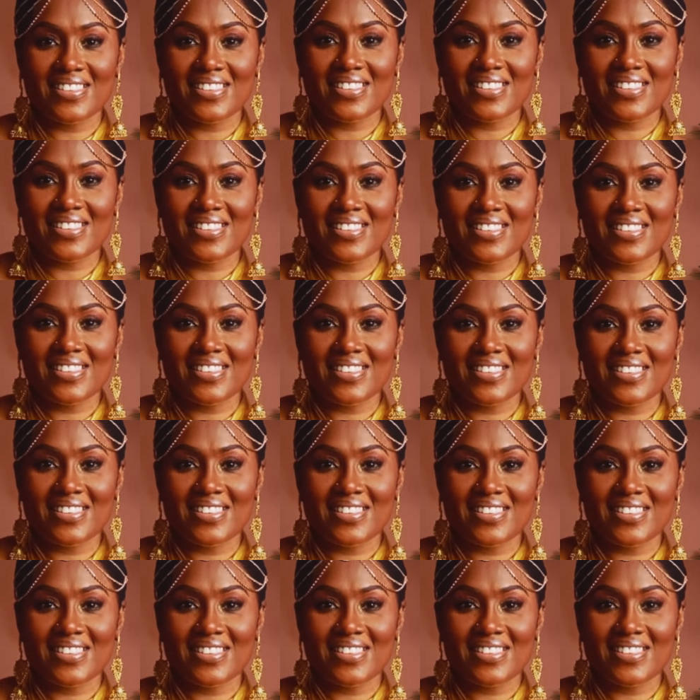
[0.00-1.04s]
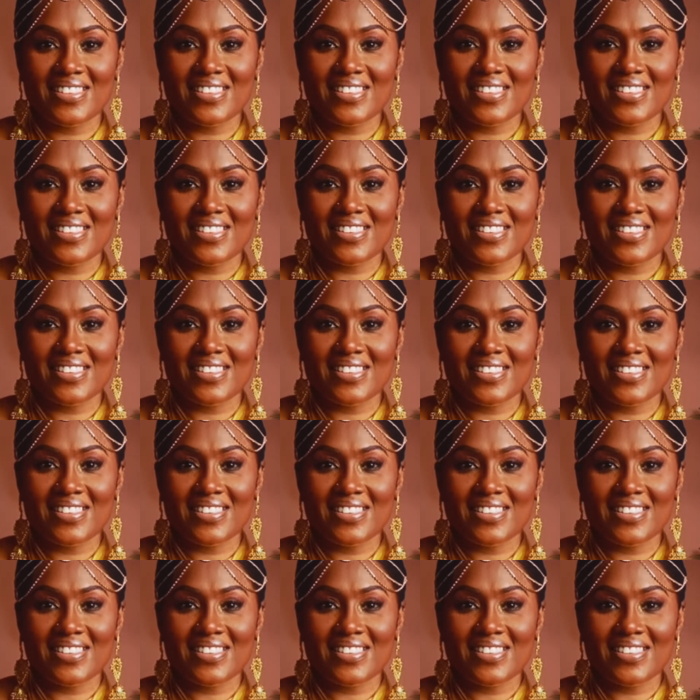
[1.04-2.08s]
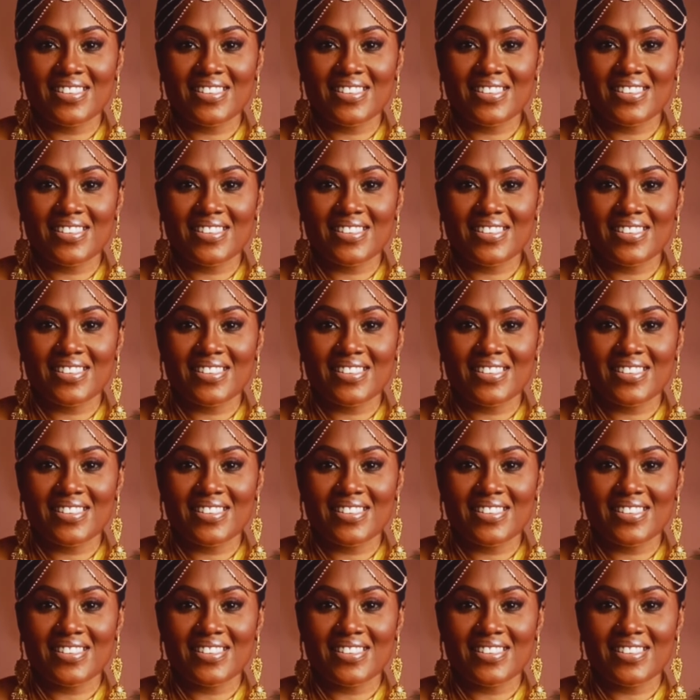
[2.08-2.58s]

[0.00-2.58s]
Nothing is said.